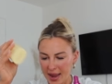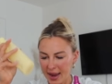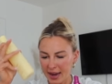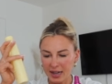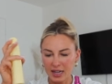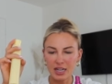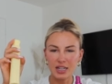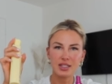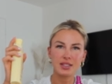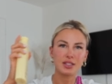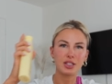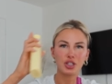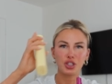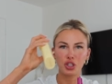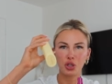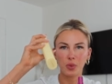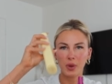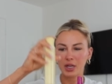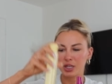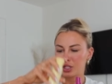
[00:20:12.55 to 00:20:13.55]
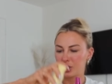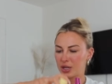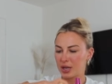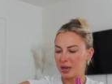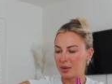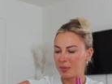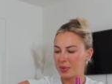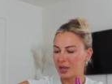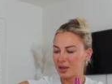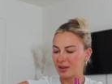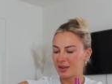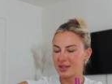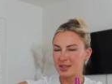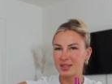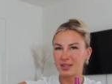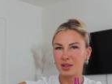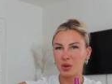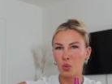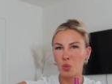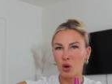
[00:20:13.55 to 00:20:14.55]
hair situation,
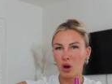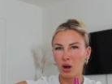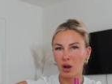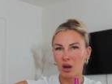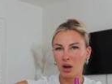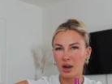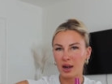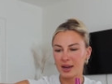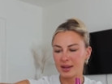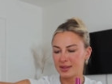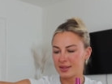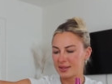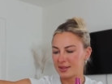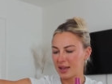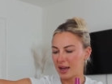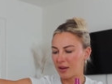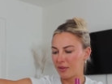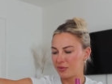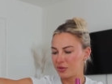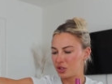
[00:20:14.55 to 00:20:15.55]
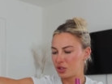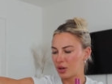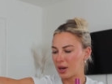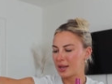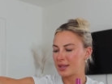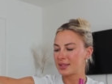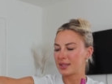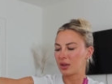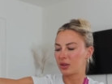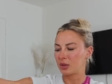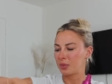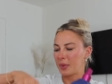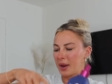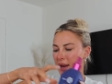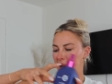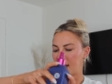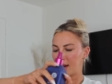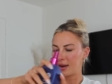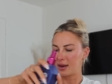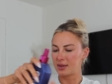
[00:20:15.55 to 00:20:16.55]
because the water and stuff dries out
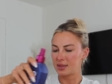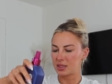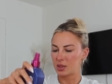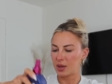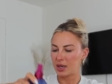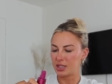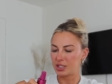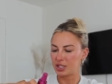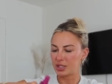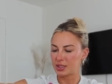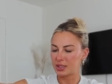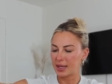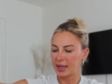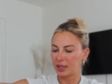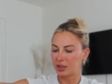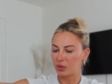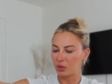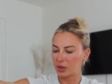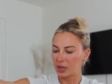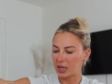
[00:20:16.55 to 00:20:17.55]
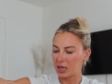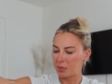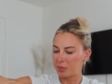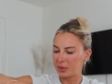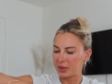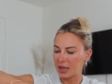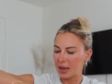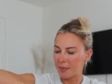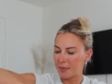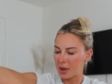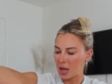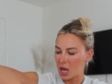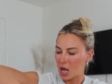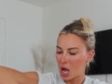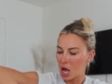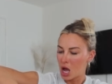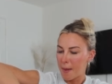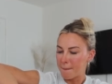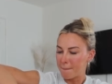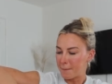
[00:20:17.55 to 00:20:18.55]
my hair, so I just like to keep them
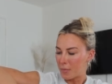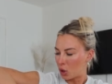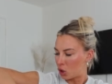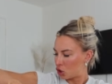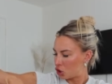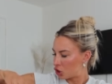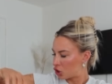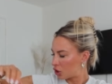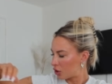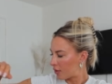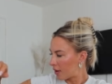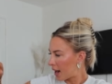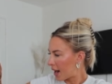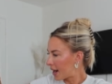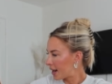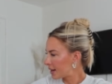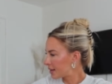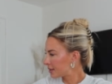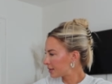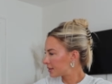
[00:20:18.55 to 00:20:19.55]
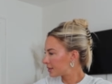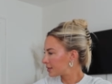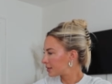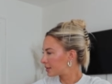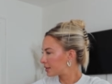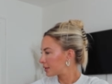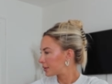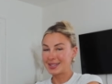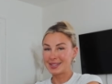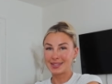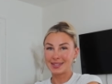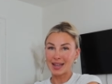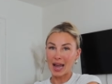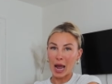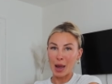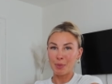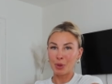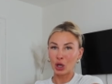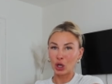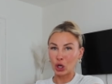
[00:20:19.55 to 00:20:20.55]
moisturized. Since
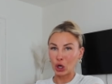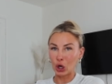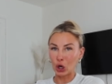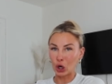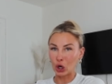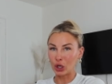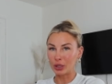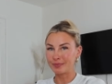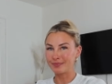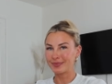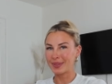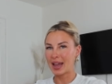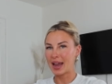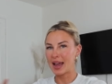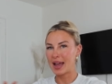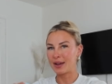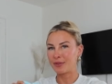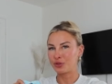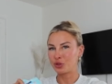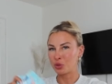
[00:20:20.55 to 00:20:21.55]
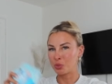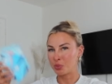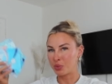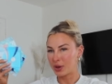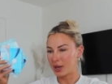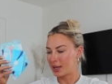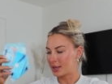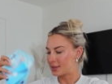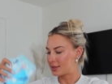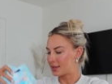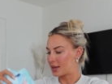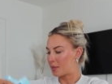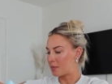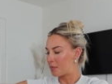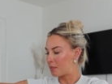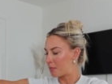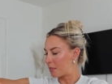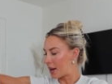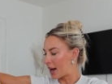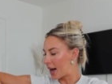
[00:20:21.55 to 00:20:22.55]
I'm a girl, I have to bring
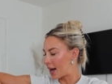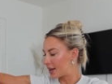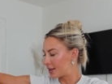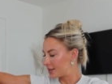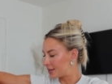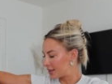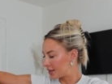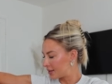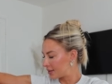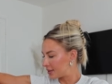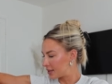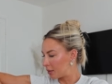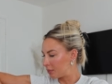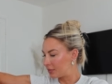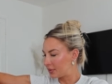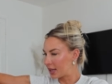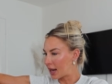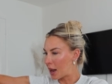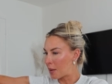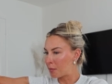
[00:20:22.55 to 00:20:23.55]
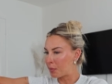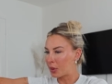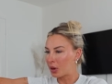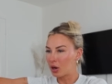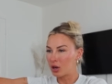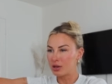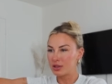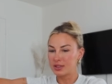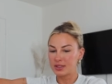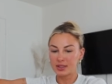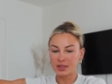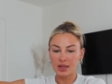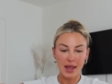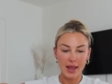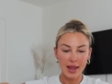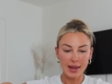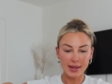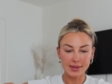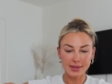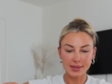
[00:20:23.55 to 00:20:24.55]
some pads and some tampons.
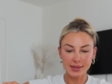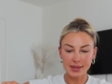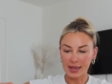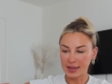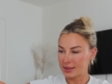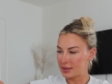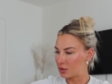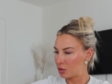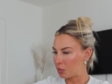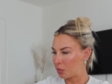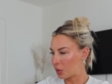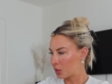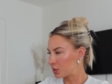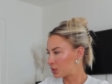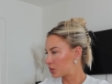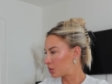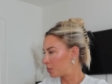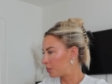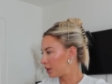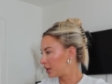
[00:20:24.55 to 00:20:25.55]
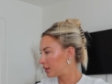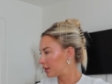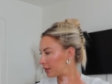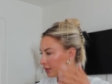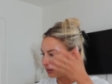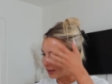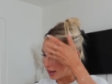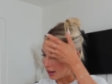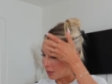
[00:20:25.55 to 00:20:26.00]
It's not supposed to be that